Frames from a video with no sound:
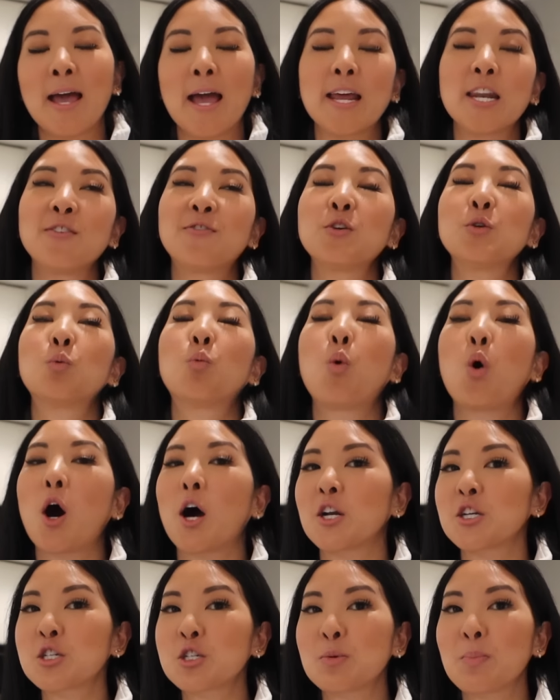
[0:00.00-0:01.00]
And if you
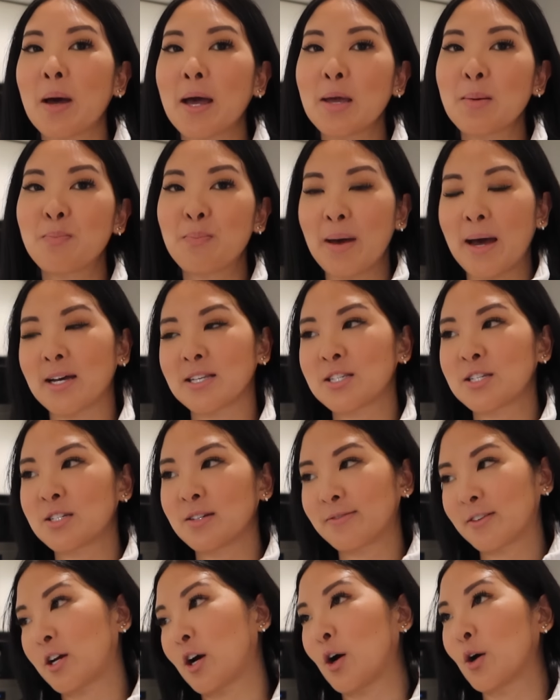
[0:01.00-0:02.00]
watched my best
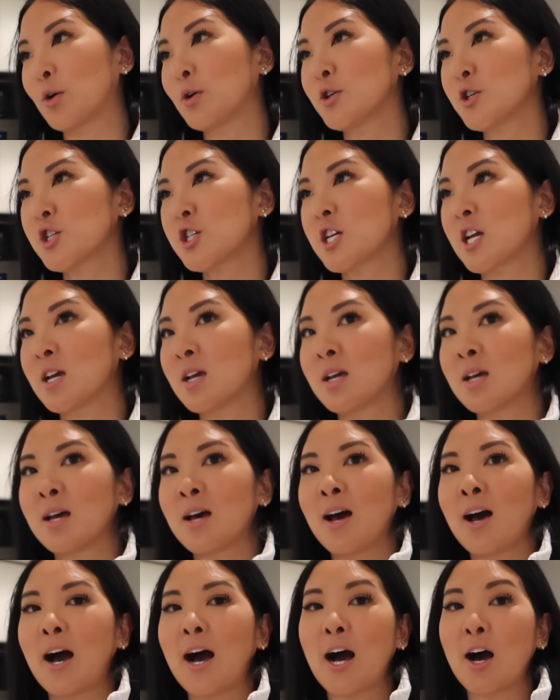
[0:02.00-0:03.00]
of Coach
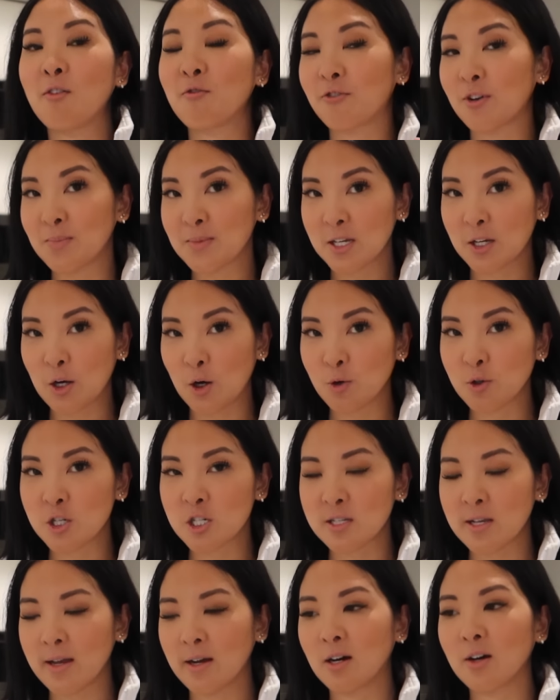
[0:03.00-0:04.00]
from the
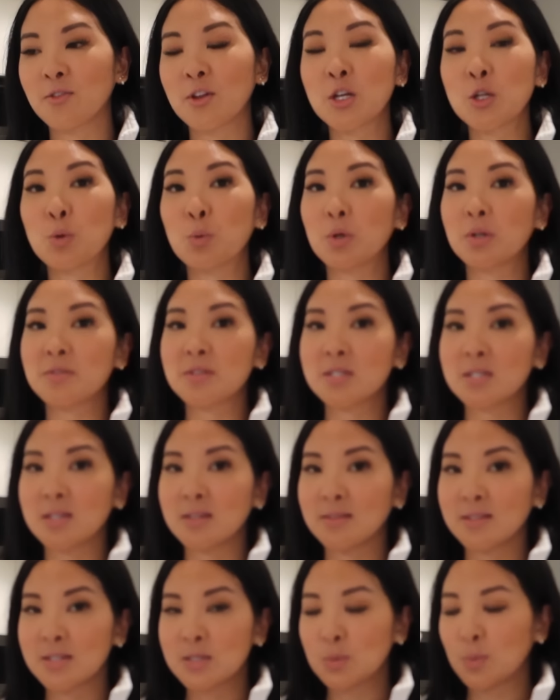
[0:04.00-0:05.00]
Coach sale, then you would have
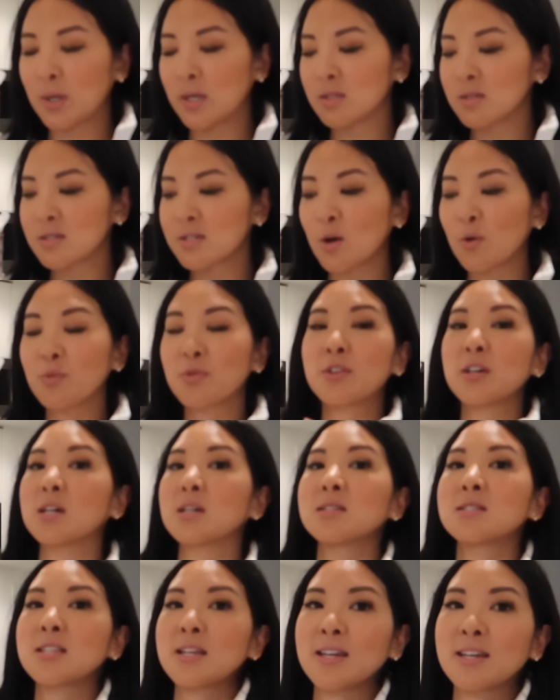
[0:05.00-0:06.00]
seen this one. So
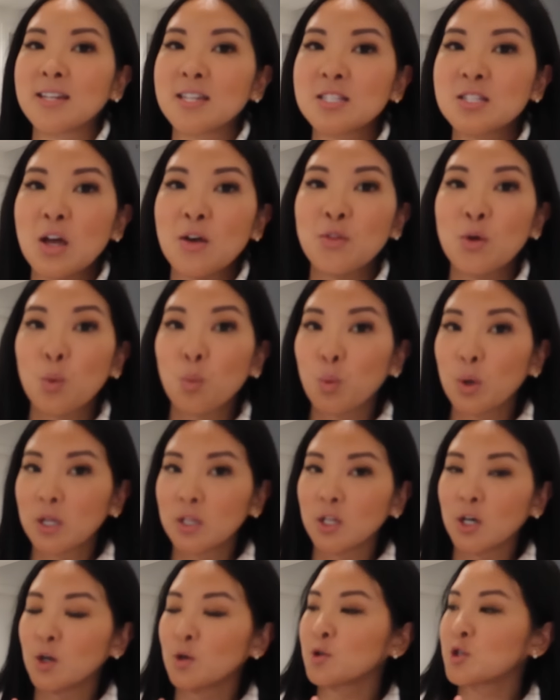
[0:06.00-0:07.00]
this is the
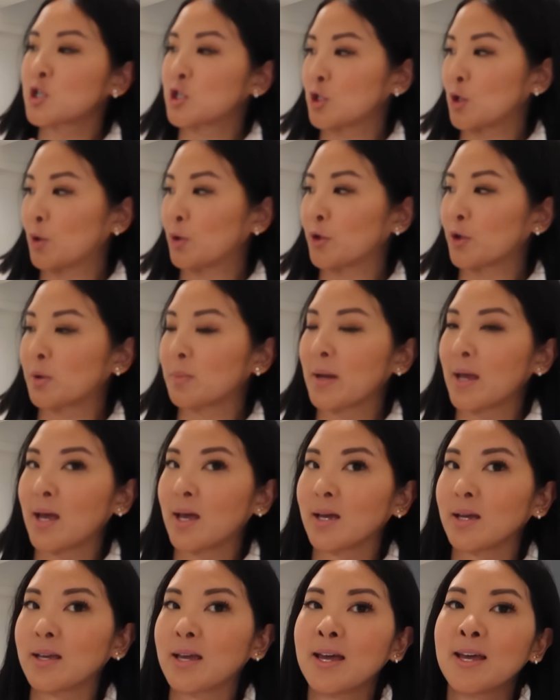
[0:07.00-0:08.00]
Willow shoulder
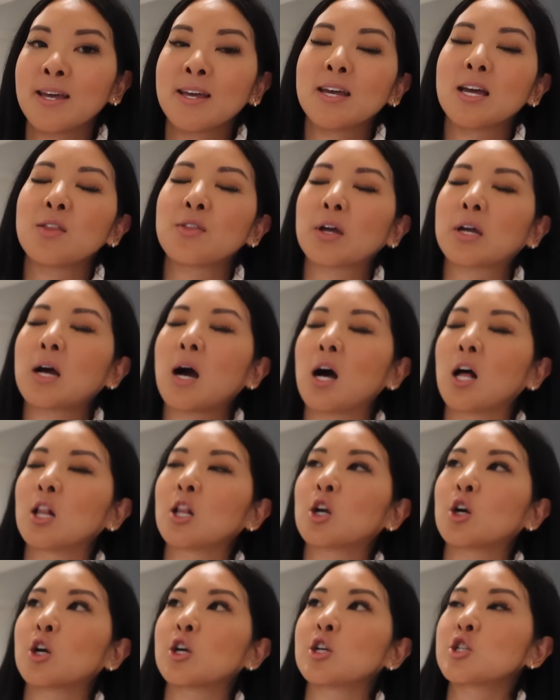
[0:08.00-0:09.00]
bag in the
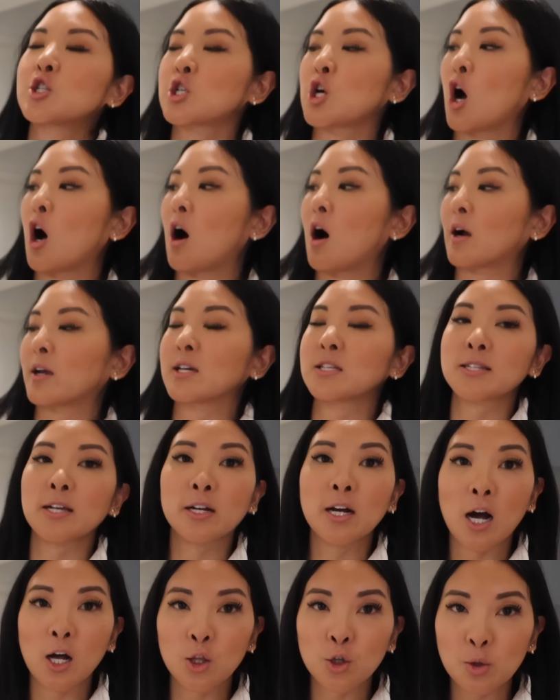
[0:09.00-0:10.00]
color chalk. It's a
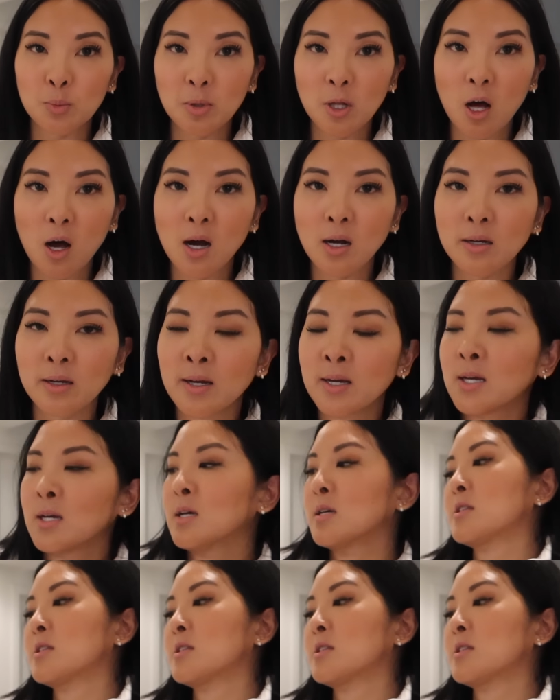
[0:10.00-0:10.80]
color block.